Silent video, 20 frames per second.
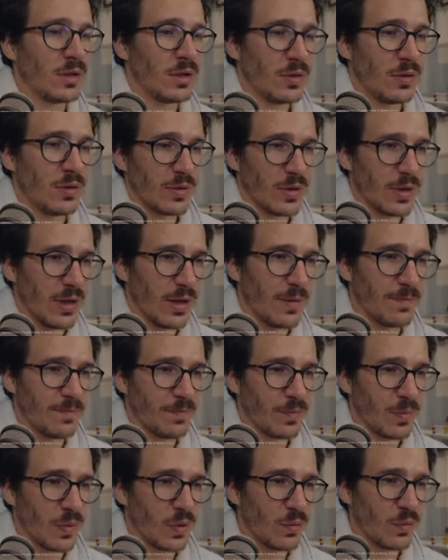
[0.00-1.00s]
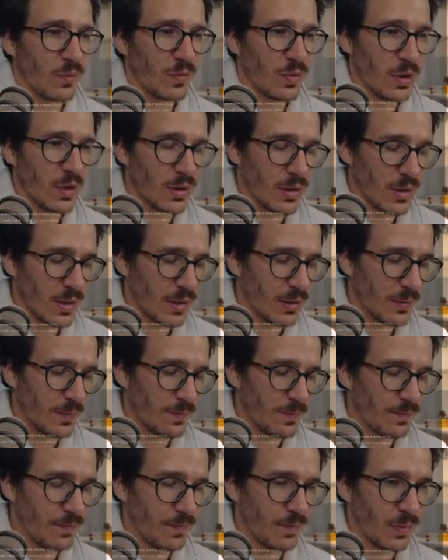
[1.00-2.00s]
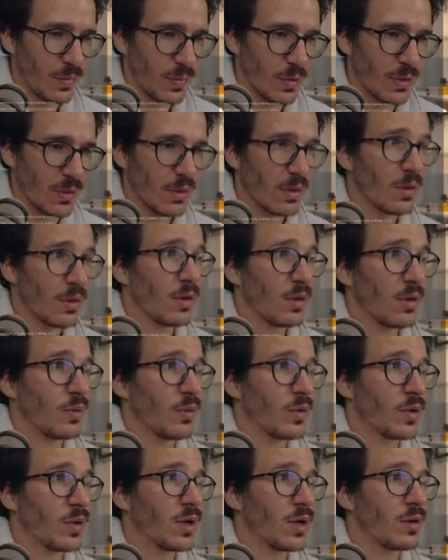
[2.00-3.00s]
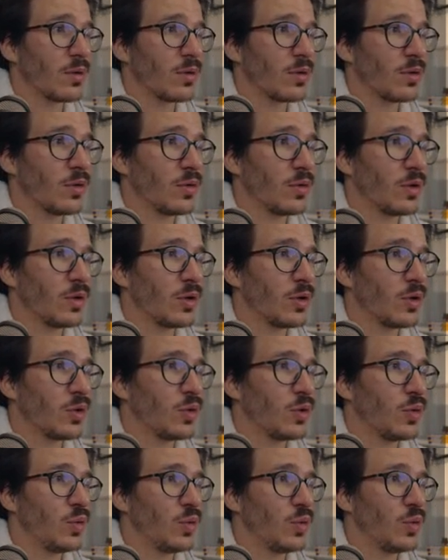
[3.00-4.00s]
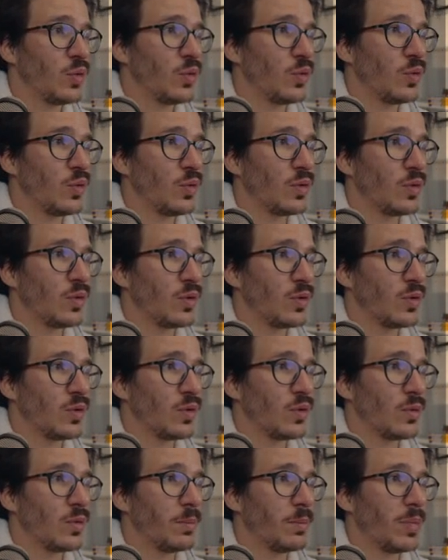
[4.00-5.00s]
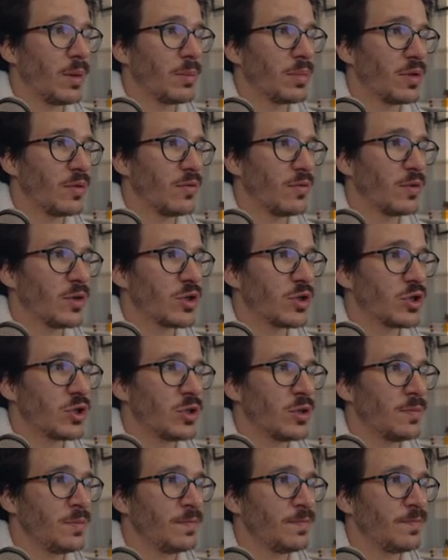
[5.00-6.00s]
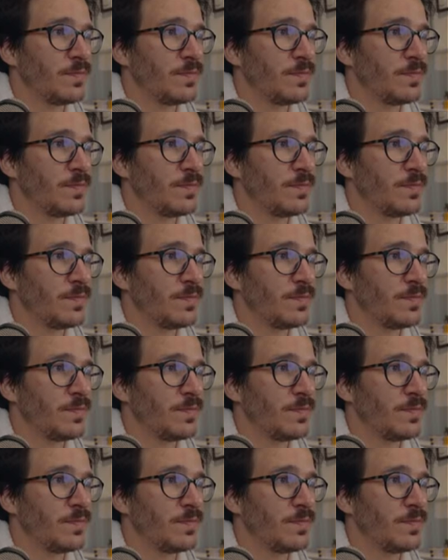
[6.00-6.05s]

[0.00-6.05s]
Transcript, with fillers: Okay, so we've got that. We're now going to bump the version